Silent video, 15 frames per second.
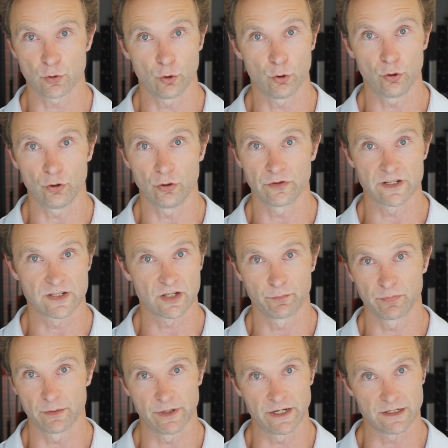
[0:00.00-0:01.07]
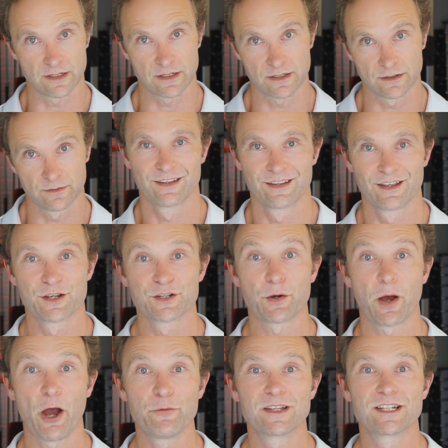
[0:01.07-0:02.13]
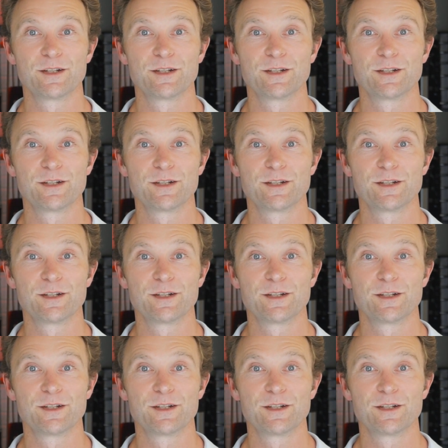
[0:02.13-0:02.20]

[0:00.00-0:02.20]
or the supplements. So I hope this